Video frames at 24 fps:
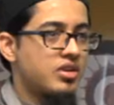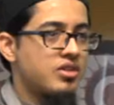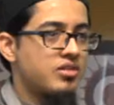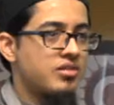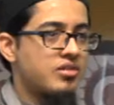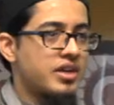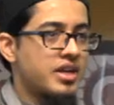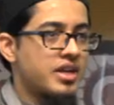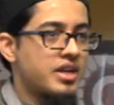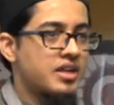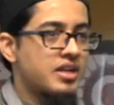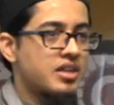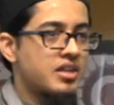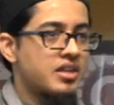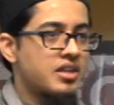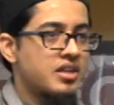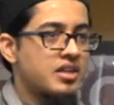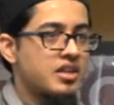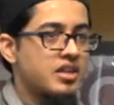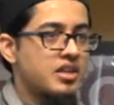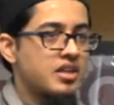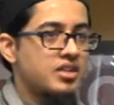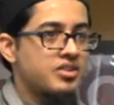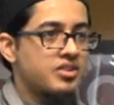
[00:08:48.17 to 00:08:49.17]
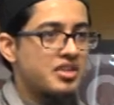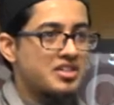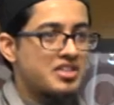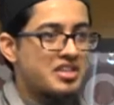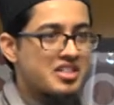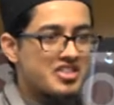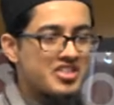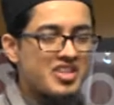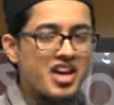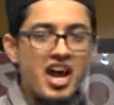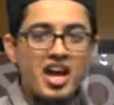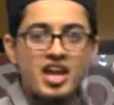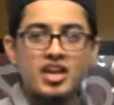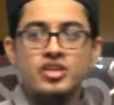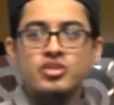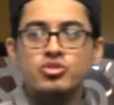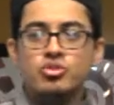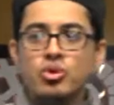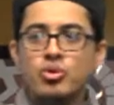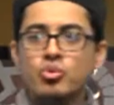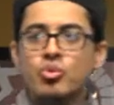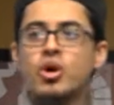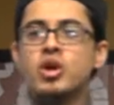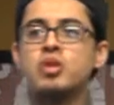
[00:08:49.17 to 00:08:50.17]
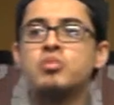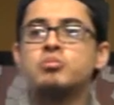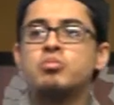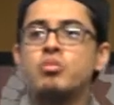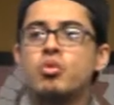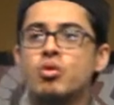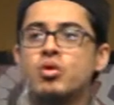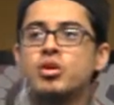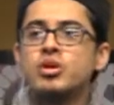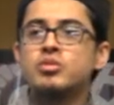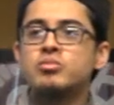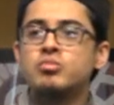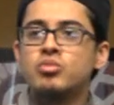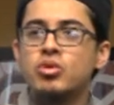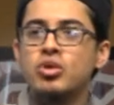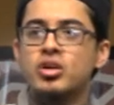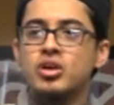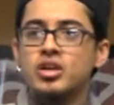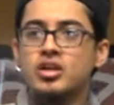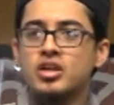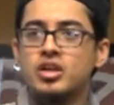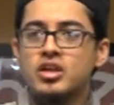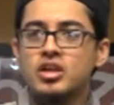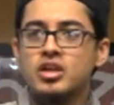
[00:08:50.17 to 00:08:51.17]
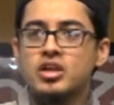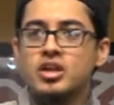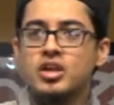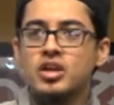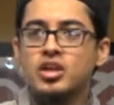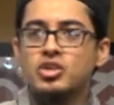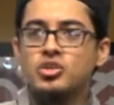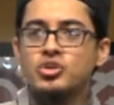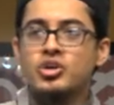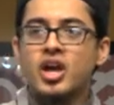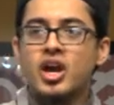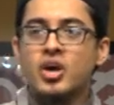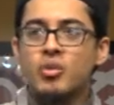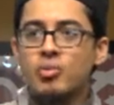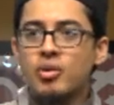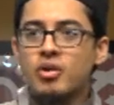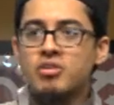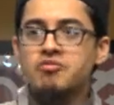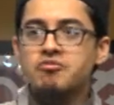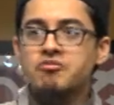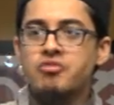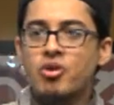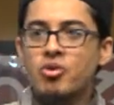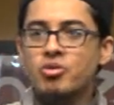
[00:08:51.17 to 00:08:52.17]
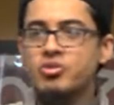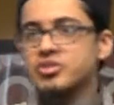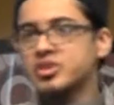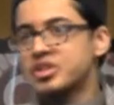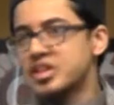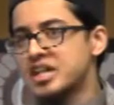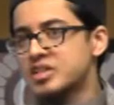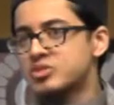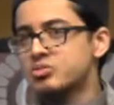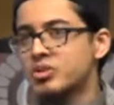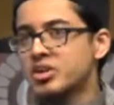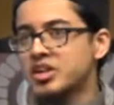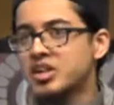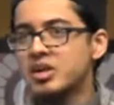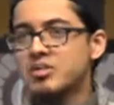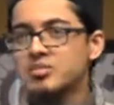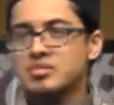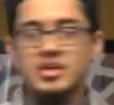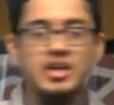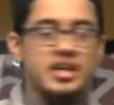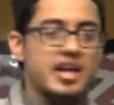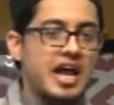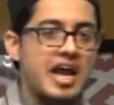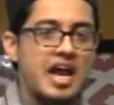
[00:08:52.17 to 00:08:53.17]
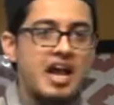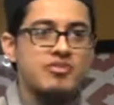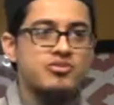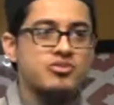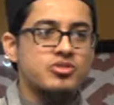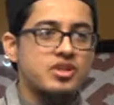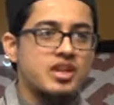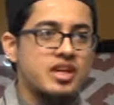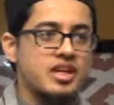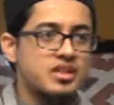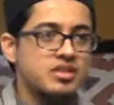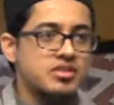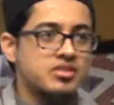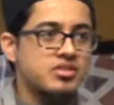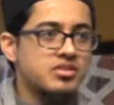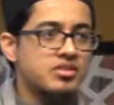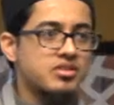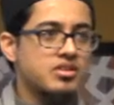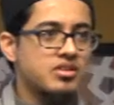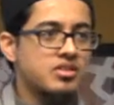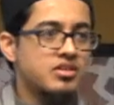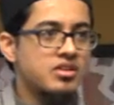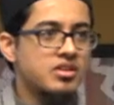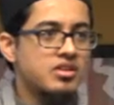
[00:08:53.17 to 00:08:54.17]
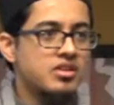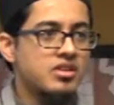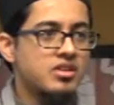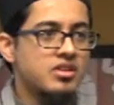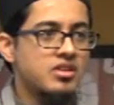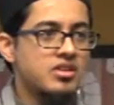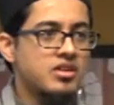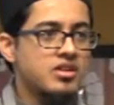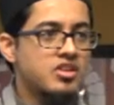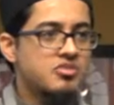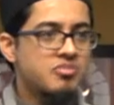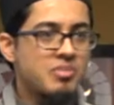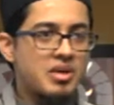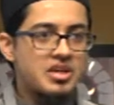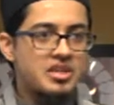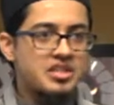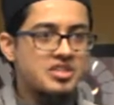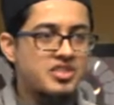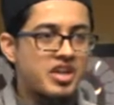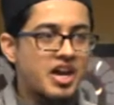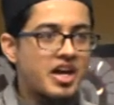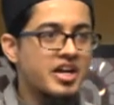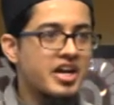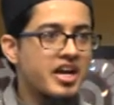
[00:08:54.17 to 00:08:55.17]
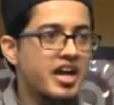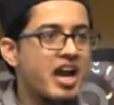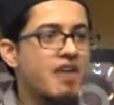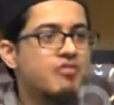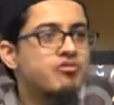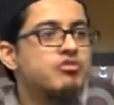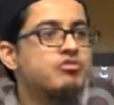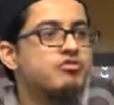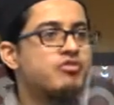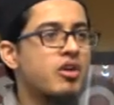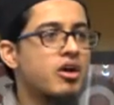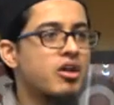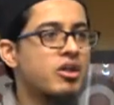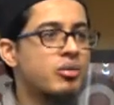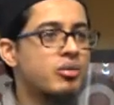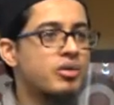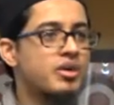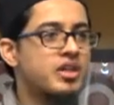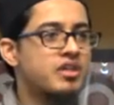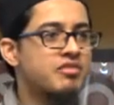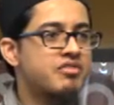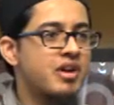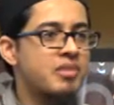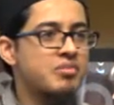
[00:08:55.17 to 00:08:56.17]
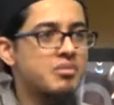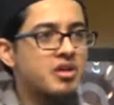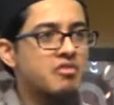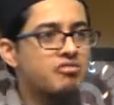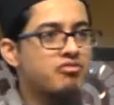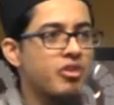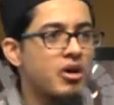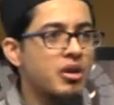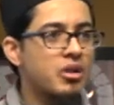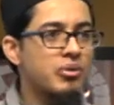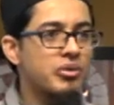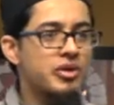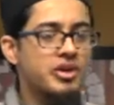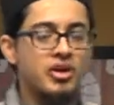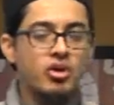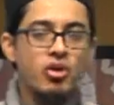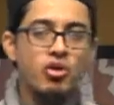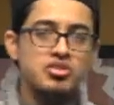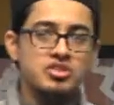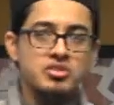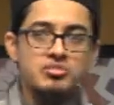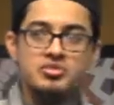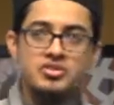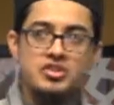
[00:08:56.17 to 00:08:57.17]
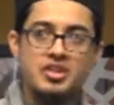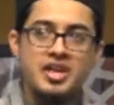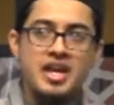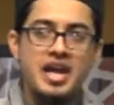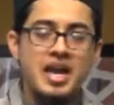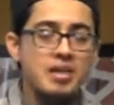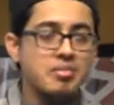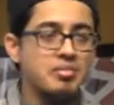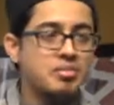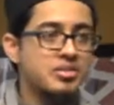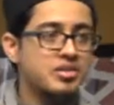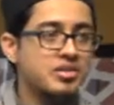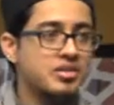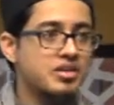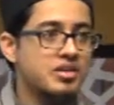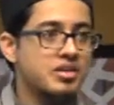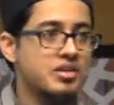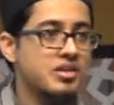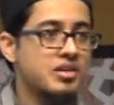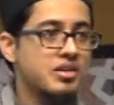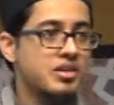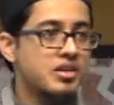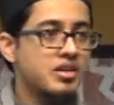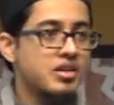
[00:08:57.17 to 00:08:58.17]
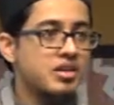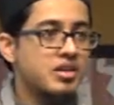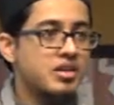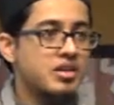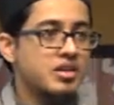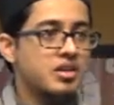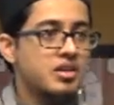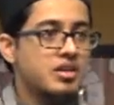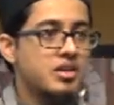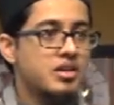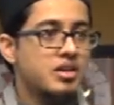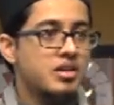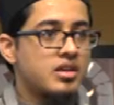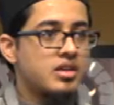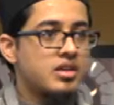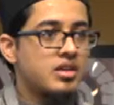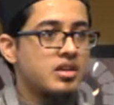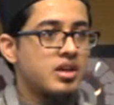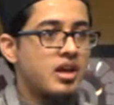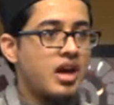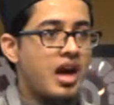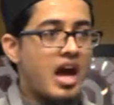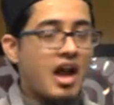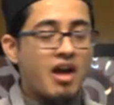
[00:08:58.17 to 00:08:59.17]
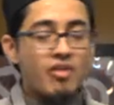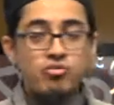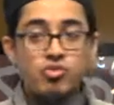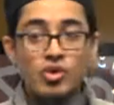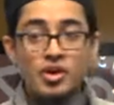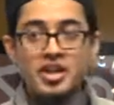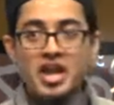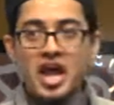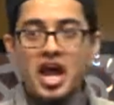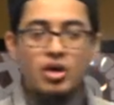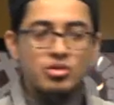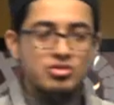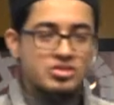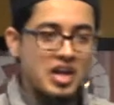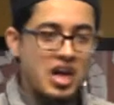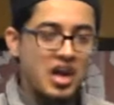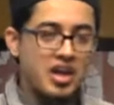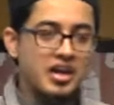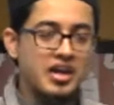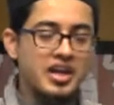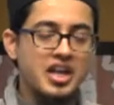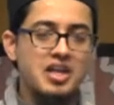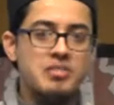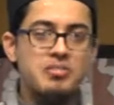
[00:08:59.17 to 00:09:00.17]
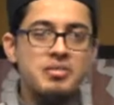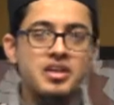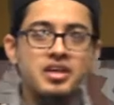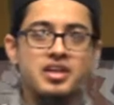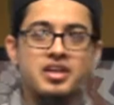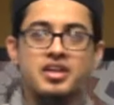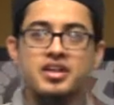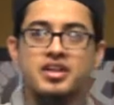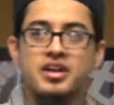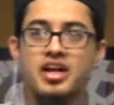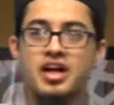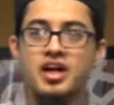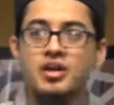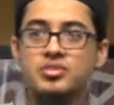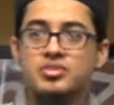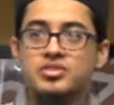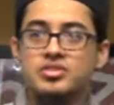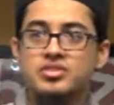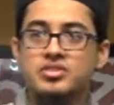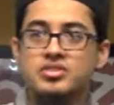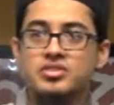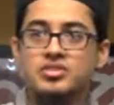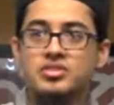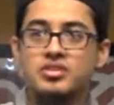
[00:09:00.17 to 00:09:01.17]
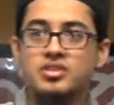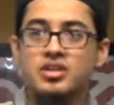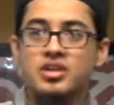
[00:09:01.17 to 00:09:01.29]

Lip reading: Right? The desire to want more and more. You got one phone, the next one comes out, I have to get it. It's my desire, I have to follow it. If I'm not following it, oh, something's going to happen. I have one house, how can I make another house?